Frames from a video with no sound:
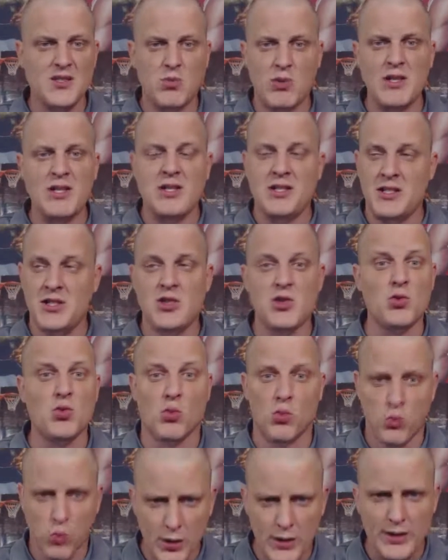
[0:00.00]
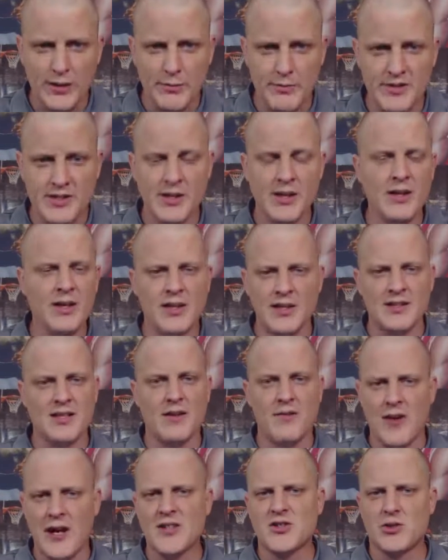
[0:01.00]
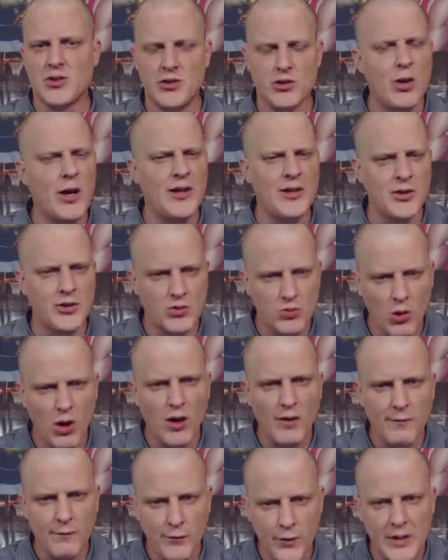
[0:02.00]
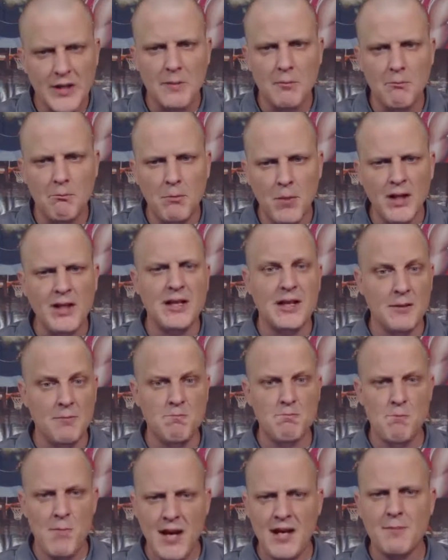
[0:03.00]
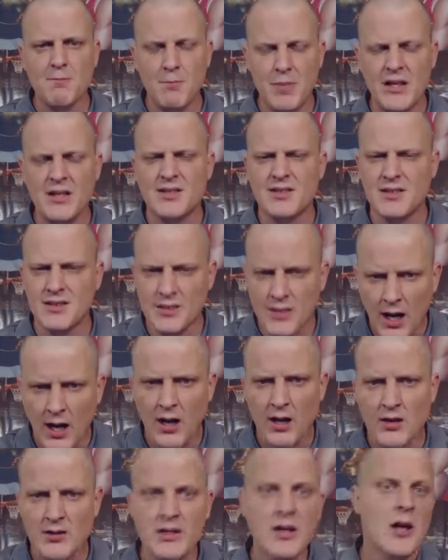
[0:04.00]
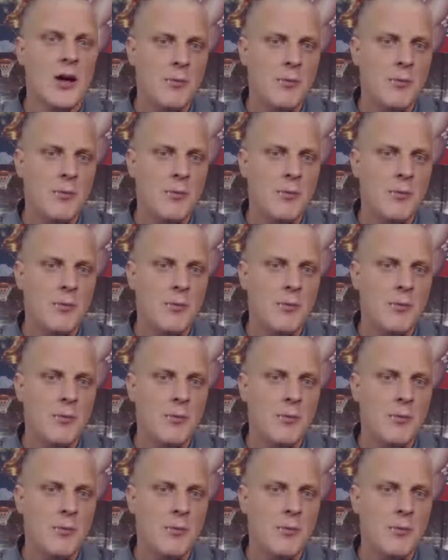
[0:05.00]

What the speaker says: We need to do ribs instead of actually trying to draw freaking money and make big stars.